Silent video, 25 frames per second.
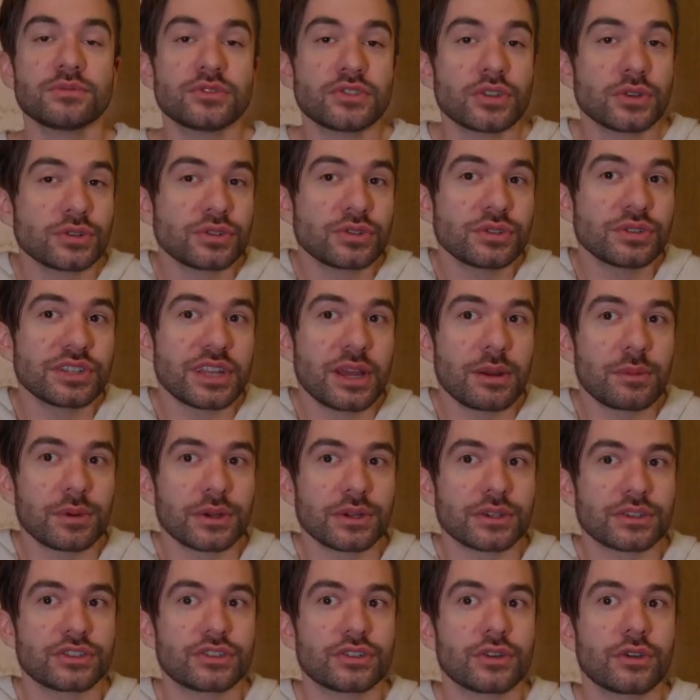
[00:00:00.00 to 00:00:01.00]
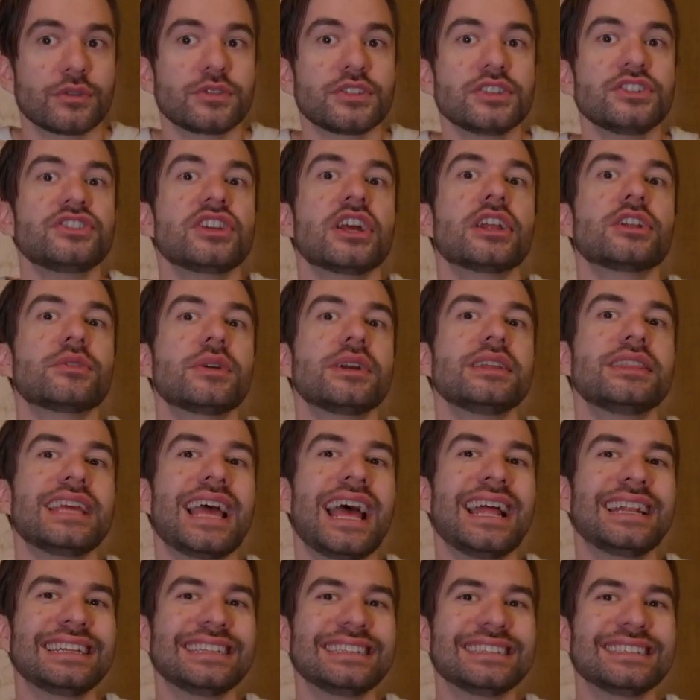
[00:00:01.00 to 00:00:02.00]
social networks serve to generate
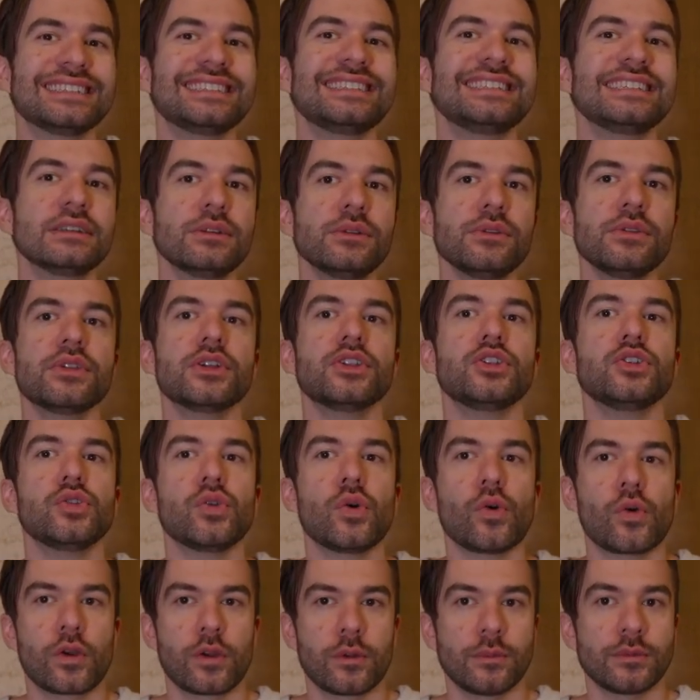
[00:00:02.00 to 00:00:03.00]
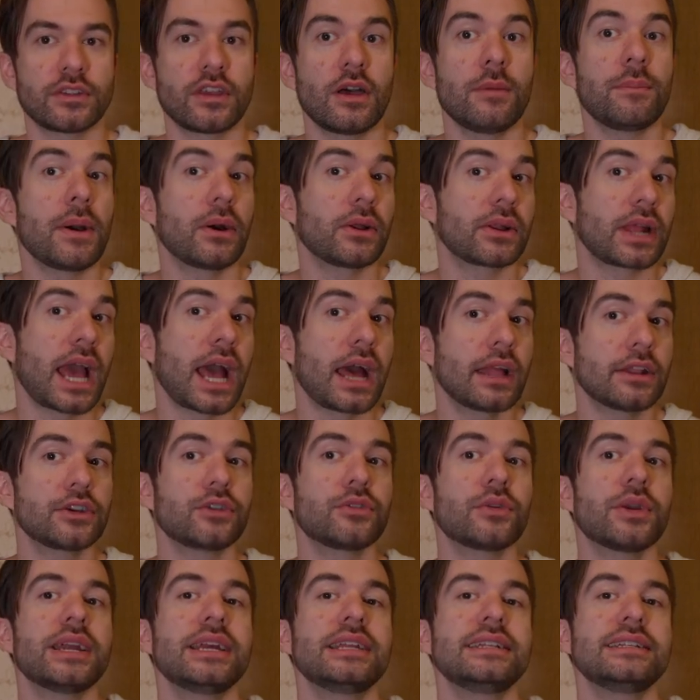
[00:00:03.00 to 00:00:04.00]
and instill the norms about how to
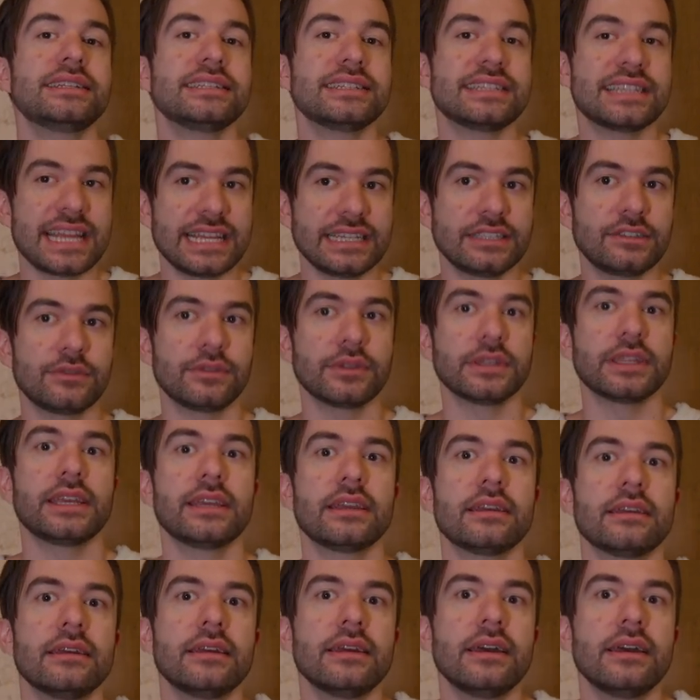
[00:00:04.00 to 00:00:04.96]
grade tastefully.